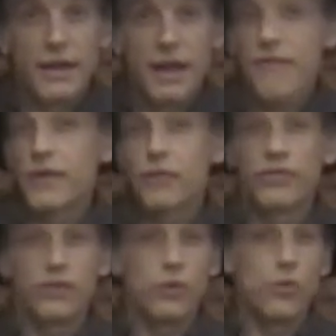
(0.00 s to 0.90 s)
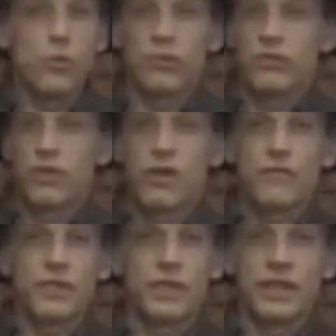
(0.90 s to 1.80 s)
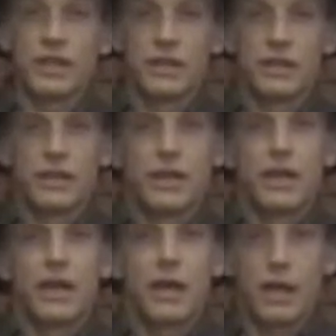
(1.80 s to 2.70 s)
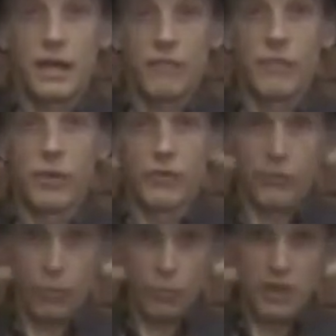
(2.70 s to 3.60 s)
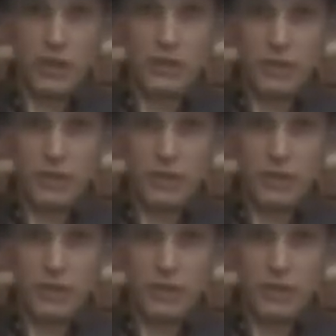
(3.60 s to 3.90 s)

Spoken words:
I felt so soft and little. I had felt so big and